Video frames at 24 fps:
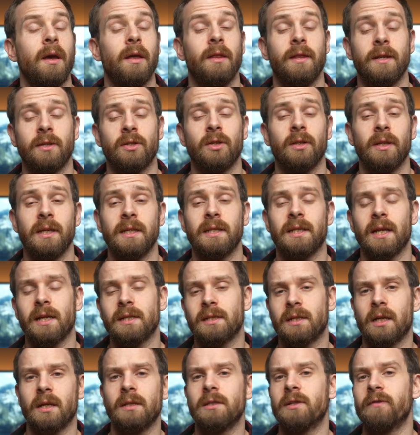This release has
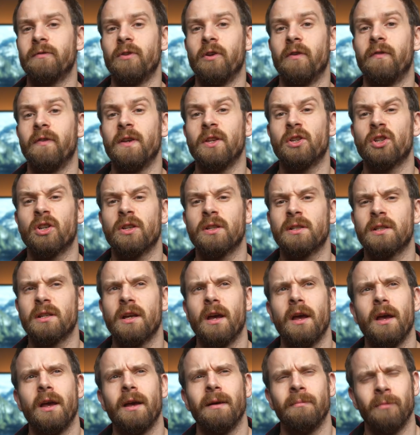tons of new features.
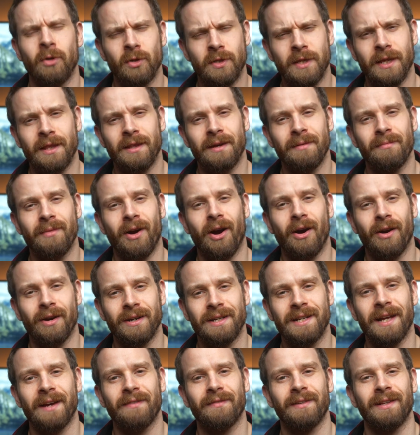Most of them are
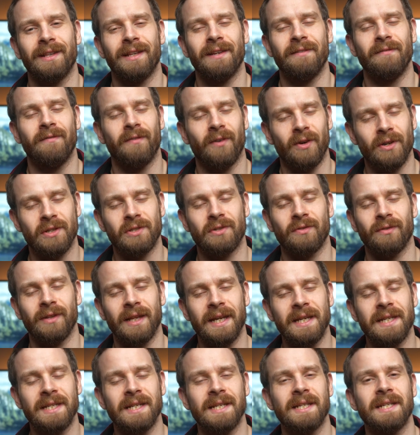definitely voice
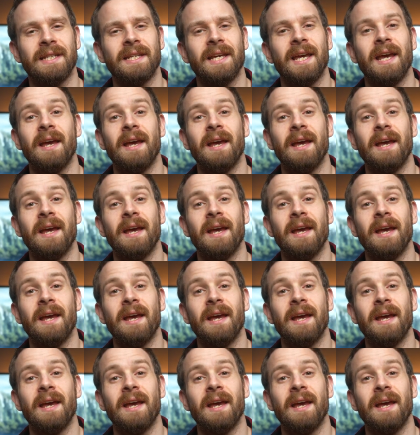related,